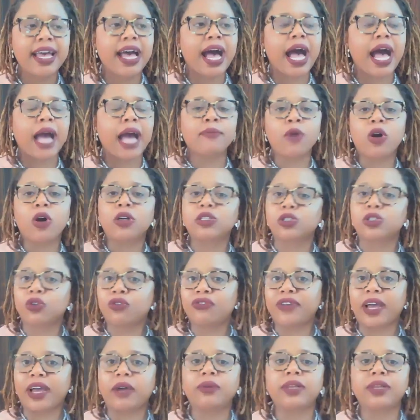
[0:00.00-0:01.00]
I'm also
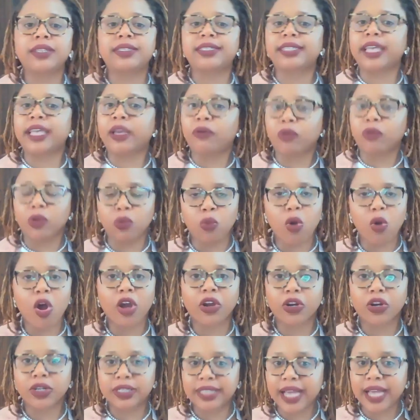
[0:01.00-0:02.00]
found at
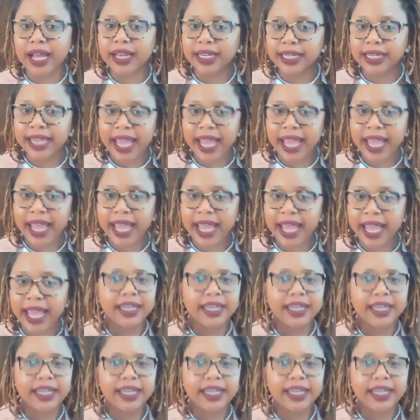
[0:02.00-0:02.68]
sacredwalker.net.